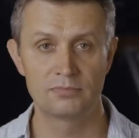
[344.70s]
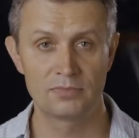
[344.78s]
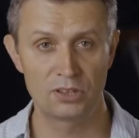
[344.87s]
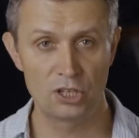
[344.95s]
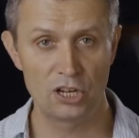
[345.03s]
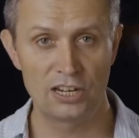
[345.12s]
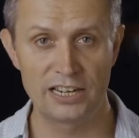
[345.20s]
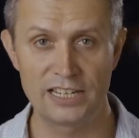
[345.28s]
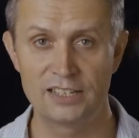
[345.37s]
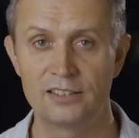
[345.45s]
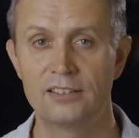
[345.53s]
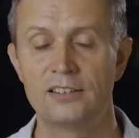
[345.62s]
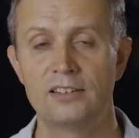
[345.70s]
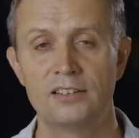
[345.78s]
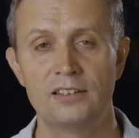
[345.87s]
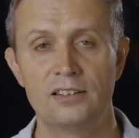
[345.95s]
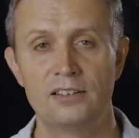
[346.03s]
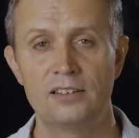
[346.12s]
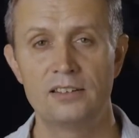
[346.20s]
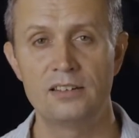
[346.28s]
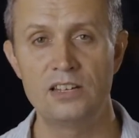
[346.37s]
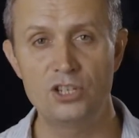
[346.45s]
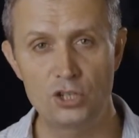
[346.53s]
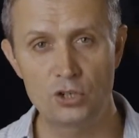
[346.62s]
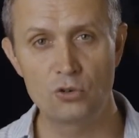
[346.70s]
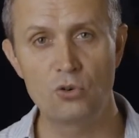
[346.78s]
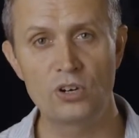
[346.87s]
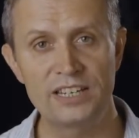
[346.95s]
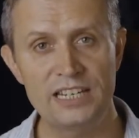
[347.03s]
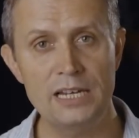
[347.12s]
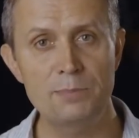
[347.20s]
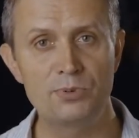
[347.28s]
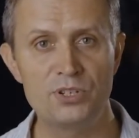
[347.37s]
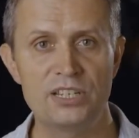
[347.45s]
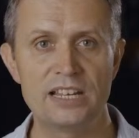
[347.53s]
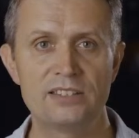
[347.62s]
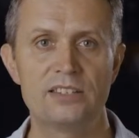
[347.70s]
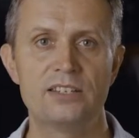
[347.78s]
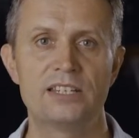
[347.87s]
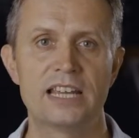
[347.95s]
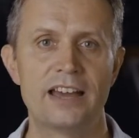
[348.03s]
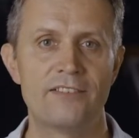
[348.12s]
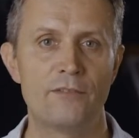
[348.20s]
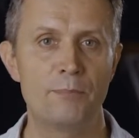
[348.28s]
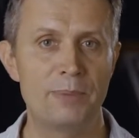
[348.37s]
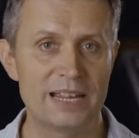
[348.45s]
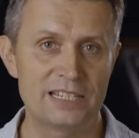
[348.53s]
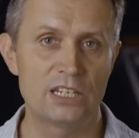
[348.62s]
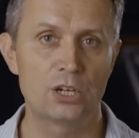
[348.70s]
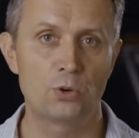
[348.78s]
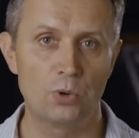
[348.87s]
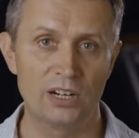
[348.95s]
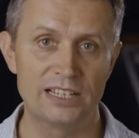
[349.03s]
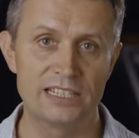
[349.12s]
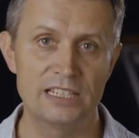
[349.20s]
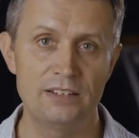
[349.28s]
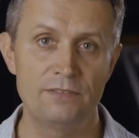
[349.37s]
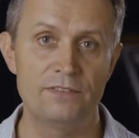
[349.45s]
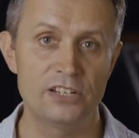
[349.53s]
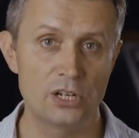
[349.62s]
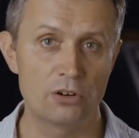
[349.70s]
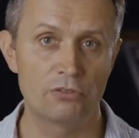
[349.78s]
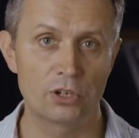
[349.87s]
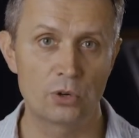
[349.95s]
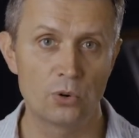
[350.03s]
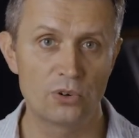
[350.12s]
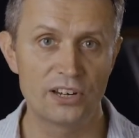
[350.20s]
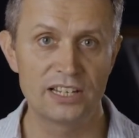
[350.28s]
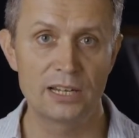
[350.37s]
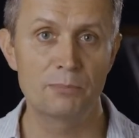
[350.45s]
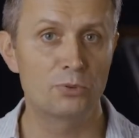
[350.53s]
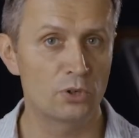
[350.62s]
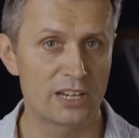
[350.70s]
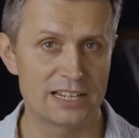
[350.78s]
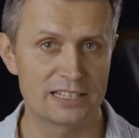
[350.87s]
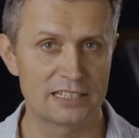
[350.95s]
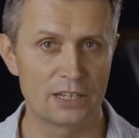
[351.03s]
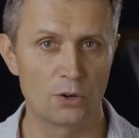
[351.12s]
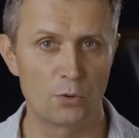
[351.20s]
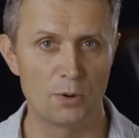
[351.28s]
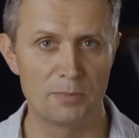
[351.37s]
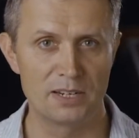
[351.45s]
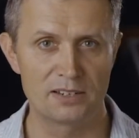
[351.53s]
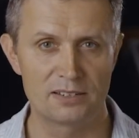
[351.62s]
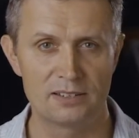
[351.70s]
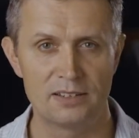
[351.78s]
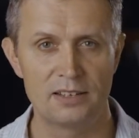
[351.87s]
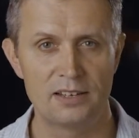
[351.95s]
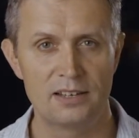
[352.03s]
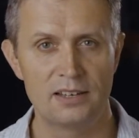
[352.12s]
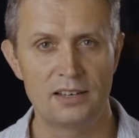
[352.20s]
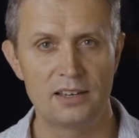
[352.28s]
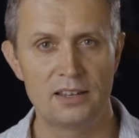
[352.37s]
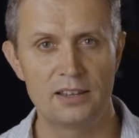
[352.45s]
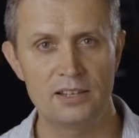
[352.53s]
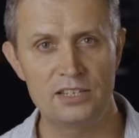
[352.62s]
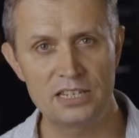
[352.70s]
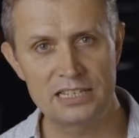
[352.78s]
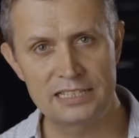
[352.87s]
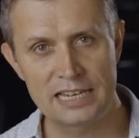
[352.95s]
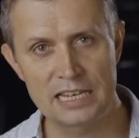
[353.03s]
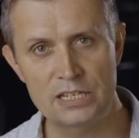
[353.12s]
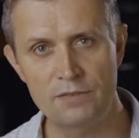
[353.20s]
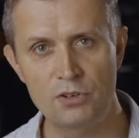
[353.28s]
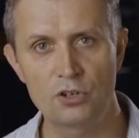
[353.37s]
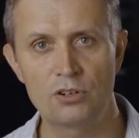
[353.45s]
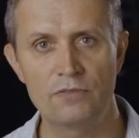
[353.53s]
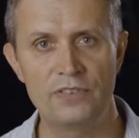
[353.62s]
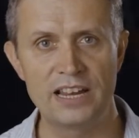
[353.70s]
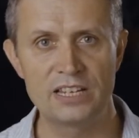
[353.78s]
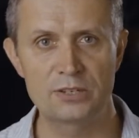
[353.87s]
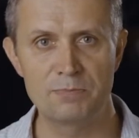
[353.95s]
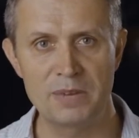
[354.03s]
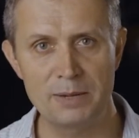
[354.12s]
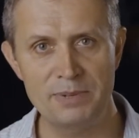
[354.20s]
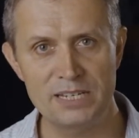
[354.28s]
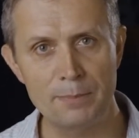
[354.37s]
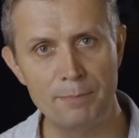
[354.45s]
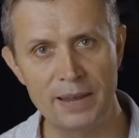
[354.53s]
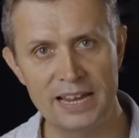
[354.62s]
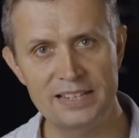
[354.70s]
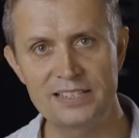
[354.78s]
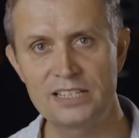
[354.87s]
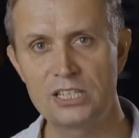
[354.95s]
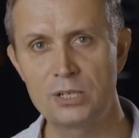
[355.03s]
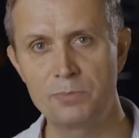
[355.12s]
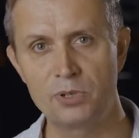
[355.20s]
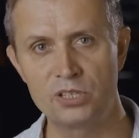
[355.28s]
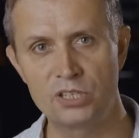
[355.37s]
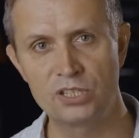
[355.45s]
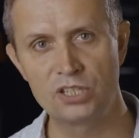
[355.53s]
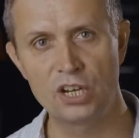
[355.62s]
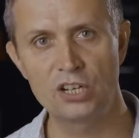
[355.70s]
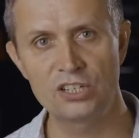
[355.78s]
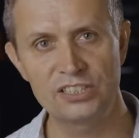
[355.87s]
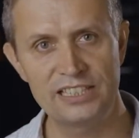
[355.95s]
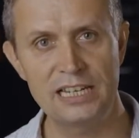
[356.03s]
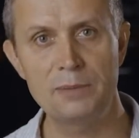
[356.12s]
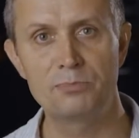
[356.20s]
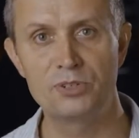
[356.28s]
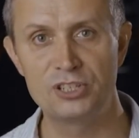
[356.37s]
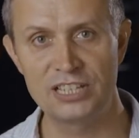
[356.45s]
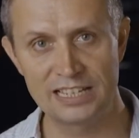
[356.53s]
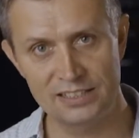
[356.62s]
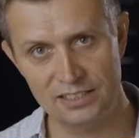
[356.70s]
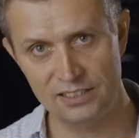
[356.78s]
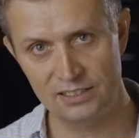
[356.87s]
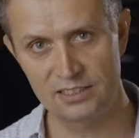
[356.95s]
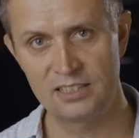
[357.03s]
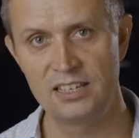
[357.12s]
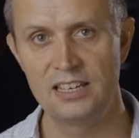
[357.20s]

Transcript: Thirdly, ensure key presenters have better quality video recording and broadcasting equipment. The success of your events may be dependent upon certain key presenters.